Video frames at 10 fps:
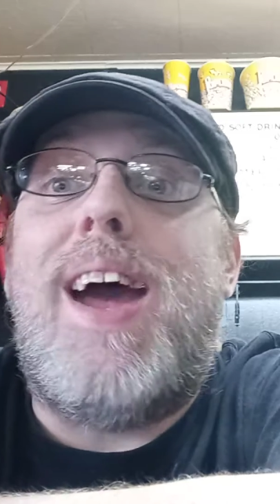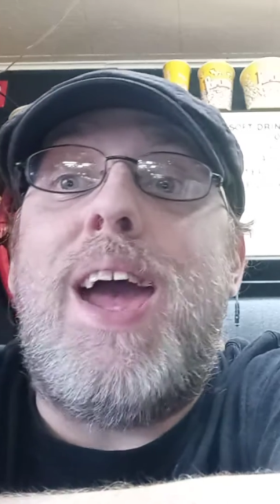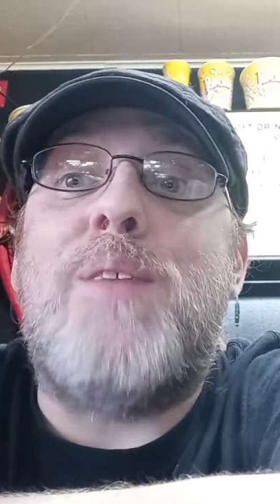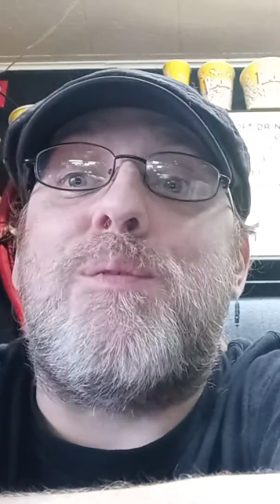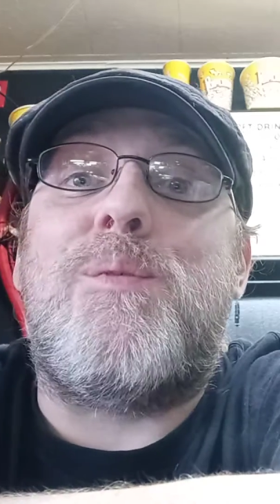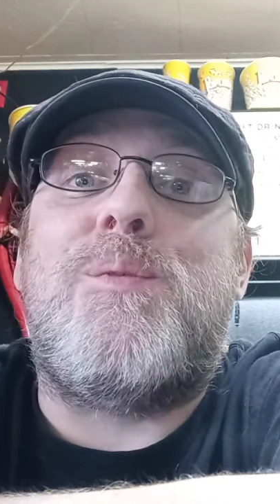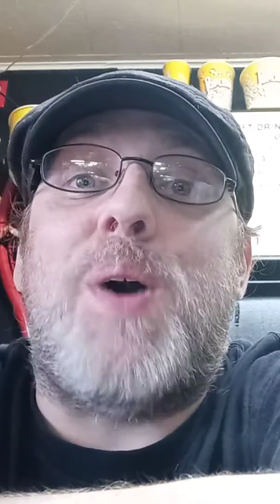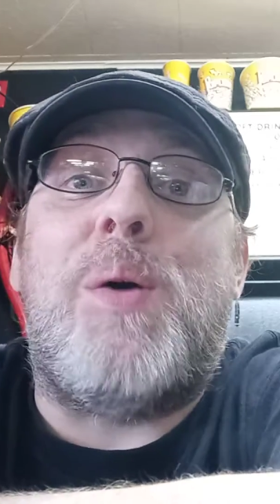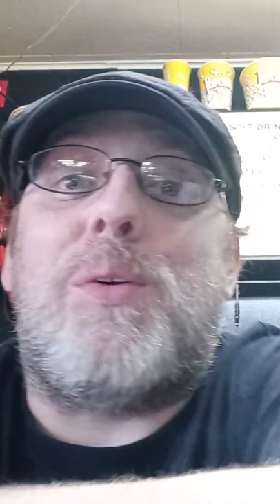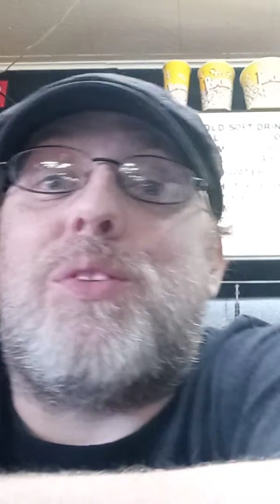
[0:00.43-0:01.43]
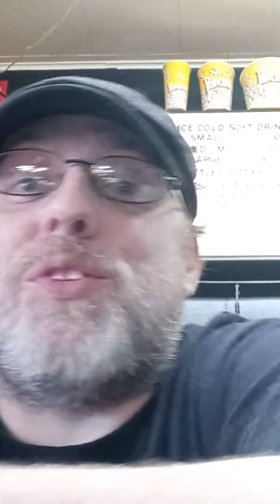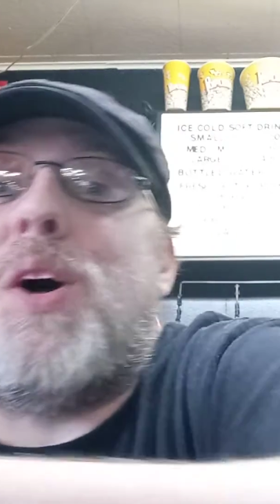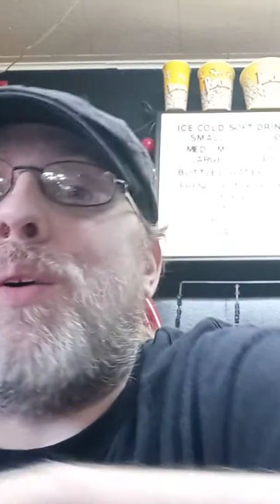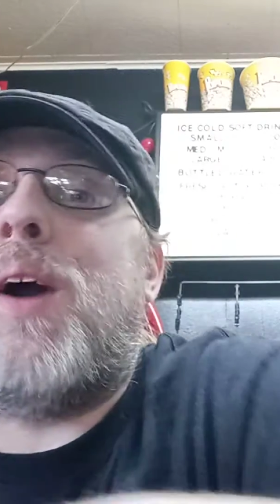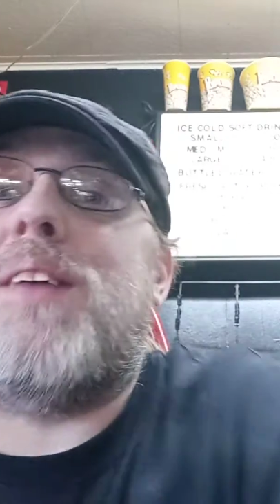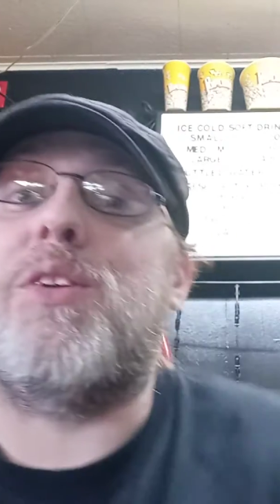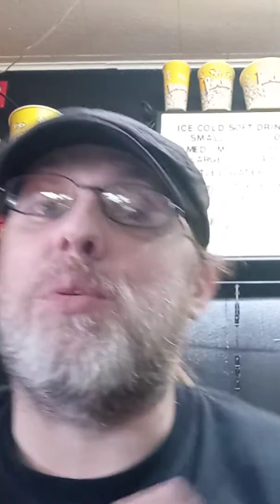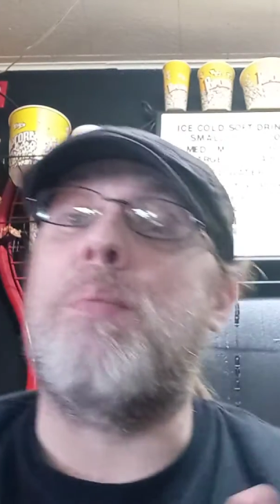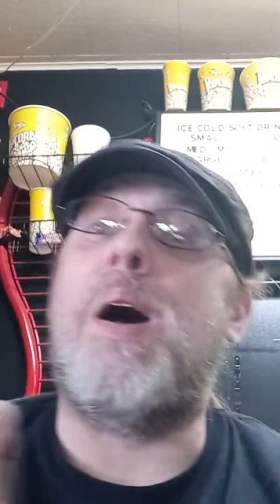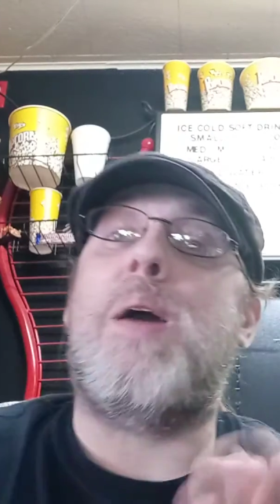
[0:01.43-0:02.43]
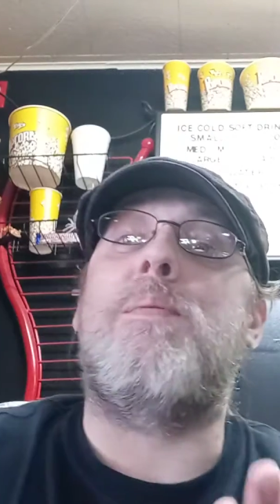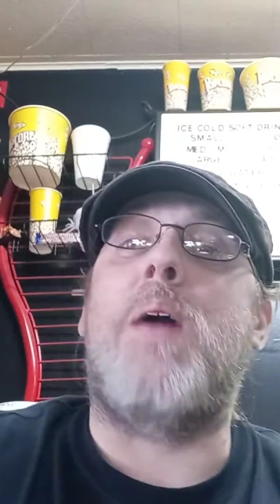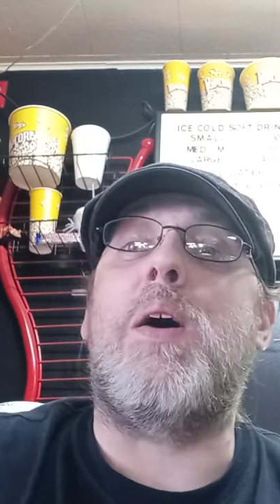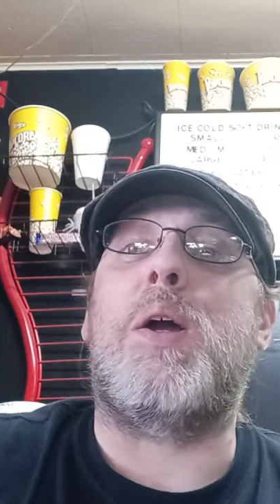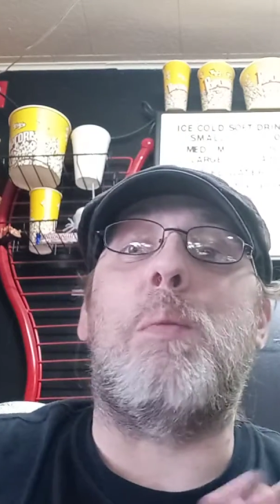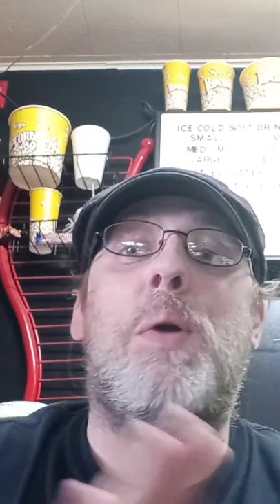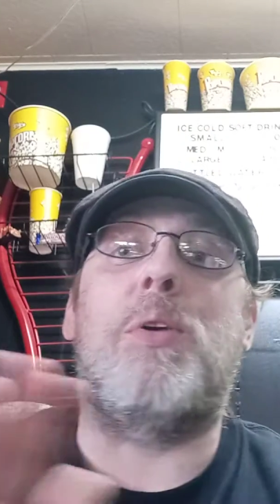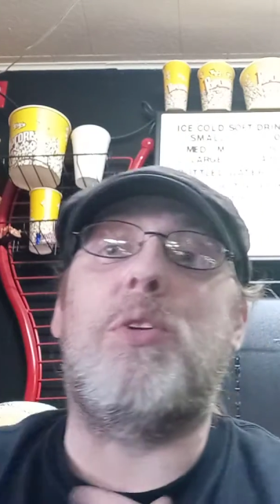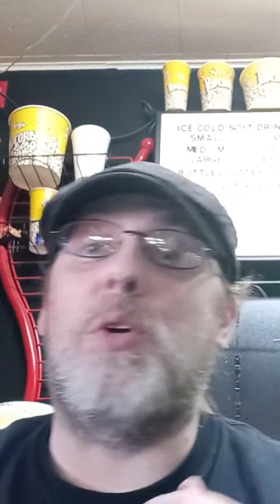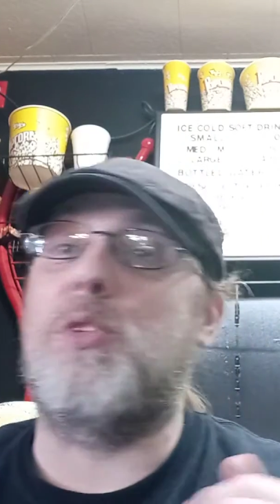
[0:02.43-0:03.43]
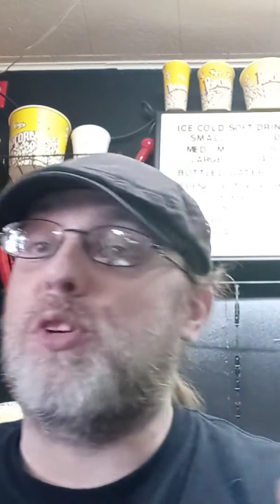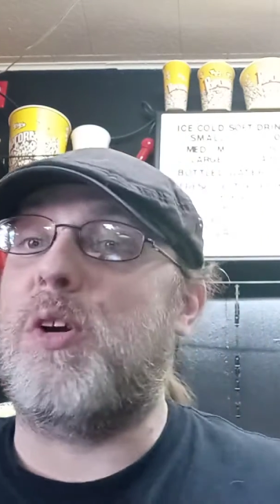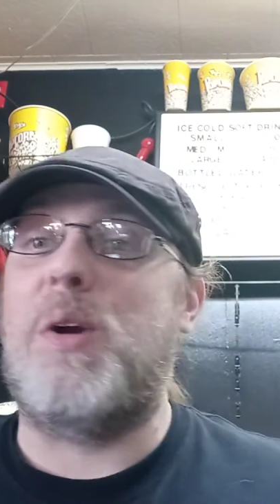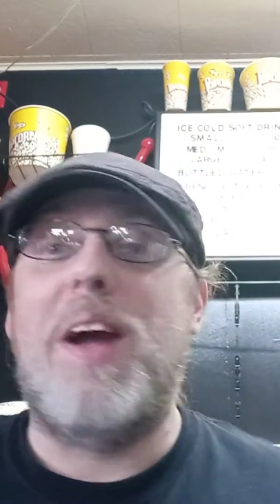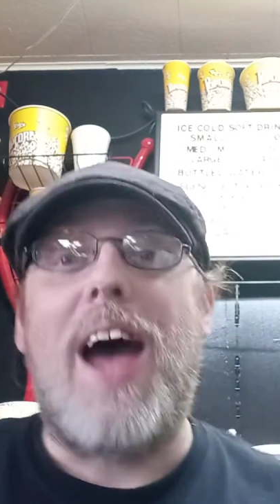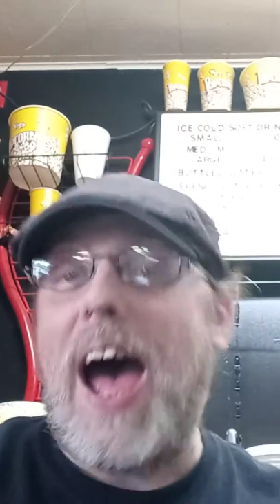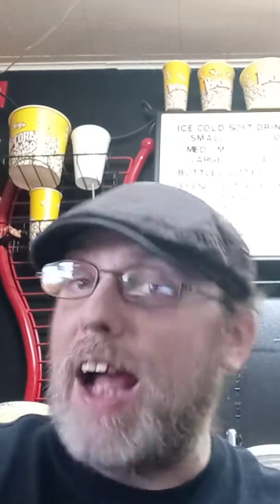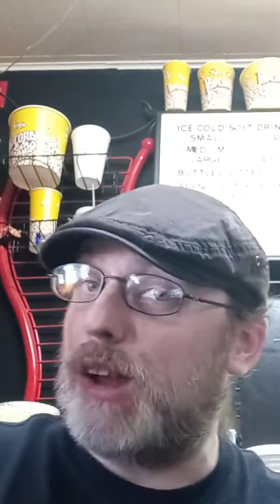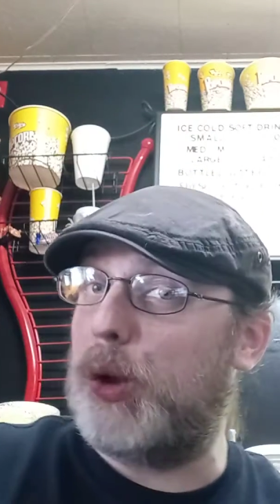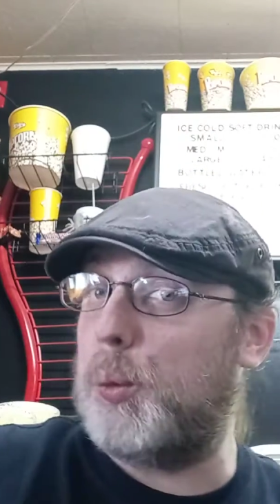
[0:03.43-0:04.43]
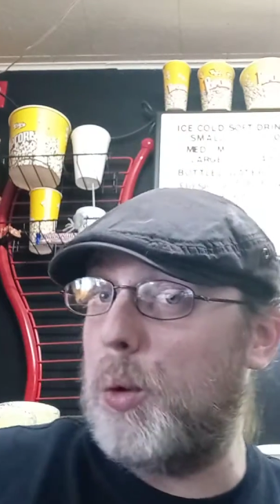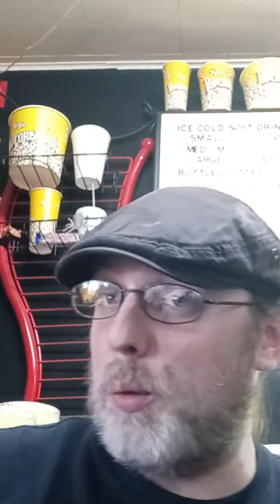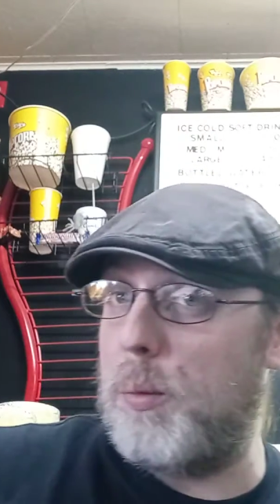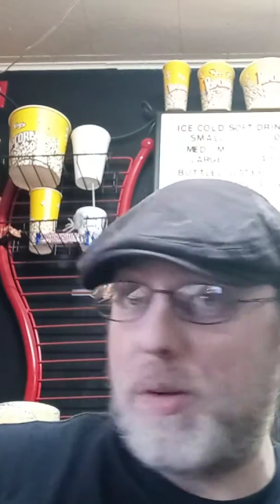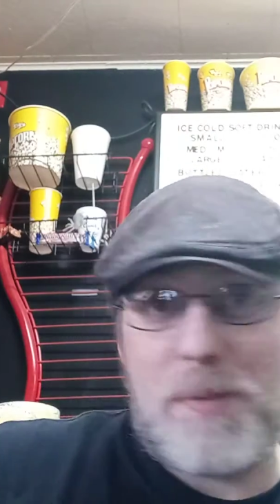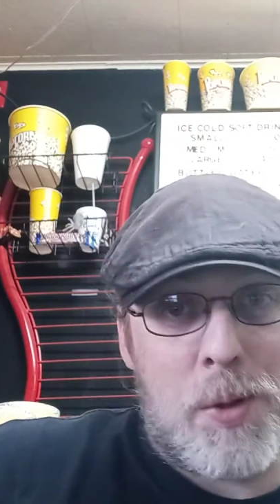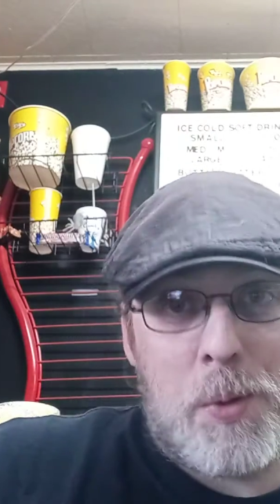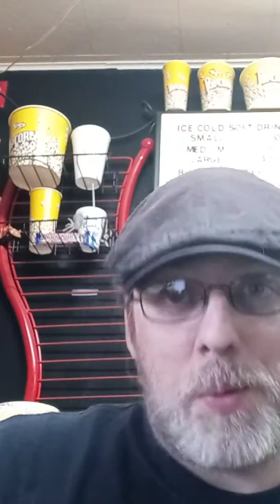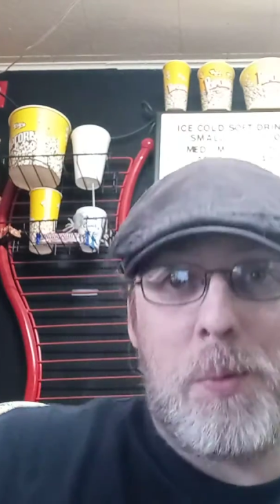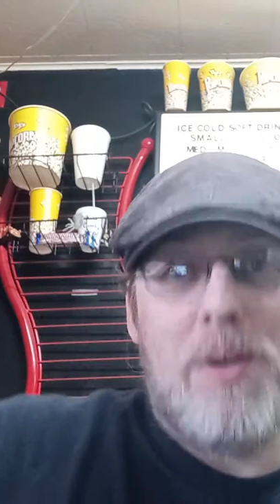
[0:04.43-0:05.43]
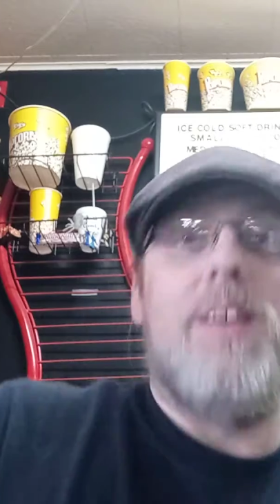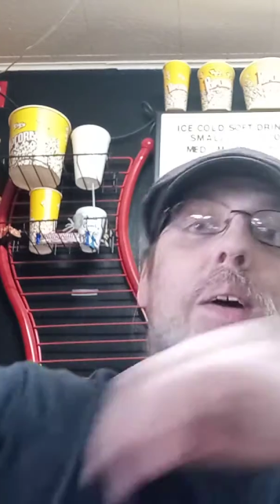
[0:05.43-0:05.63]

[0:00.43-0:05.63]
Hey folks, alright, this is my Falcon and Winter Soldier actual review,